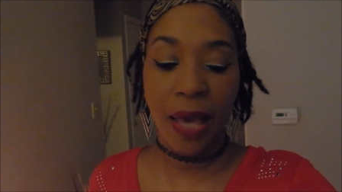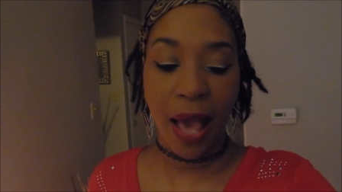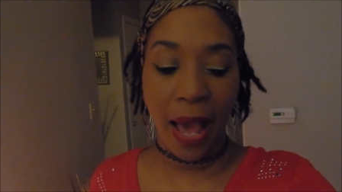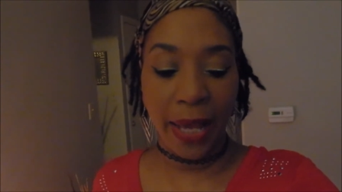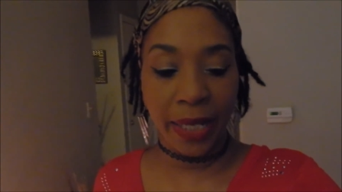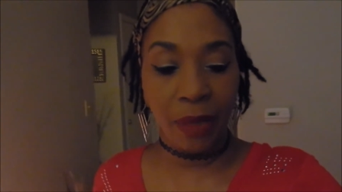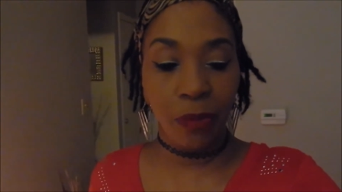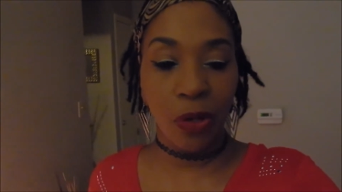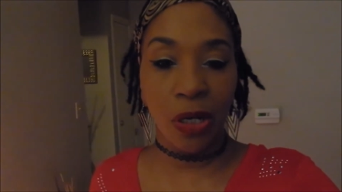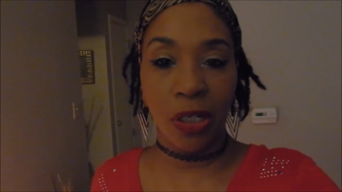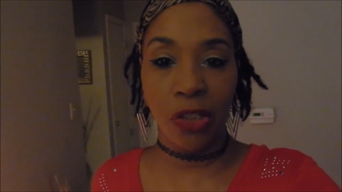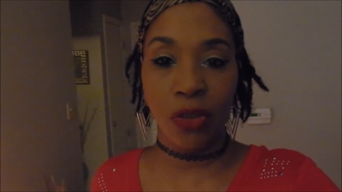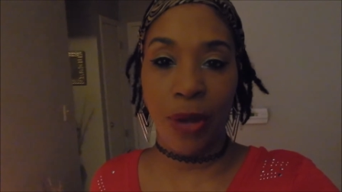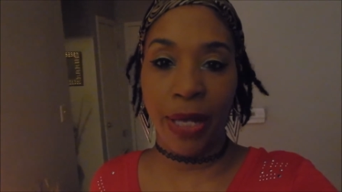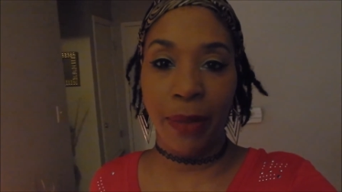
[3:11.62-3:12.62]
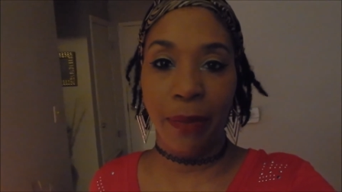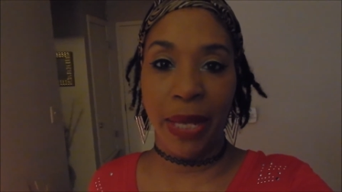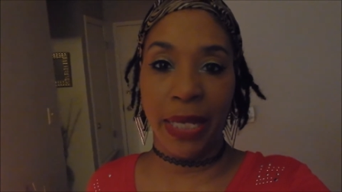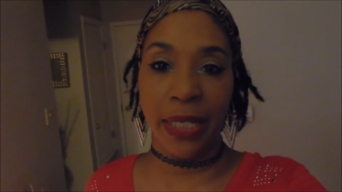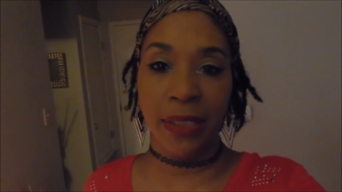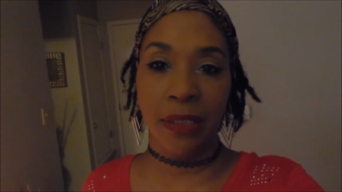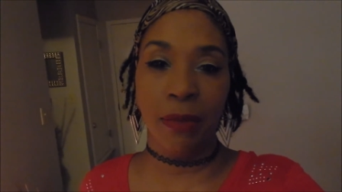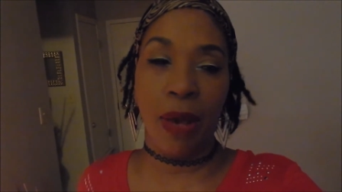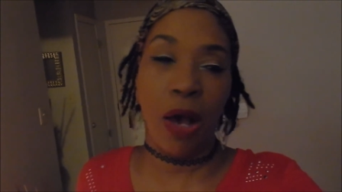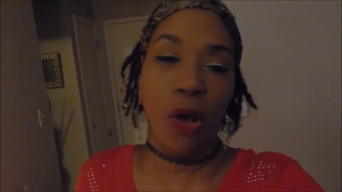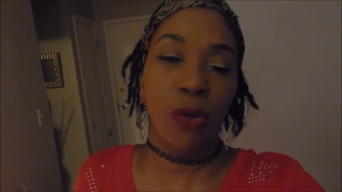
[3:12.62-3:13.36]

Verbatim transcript: I am going to try to make it to my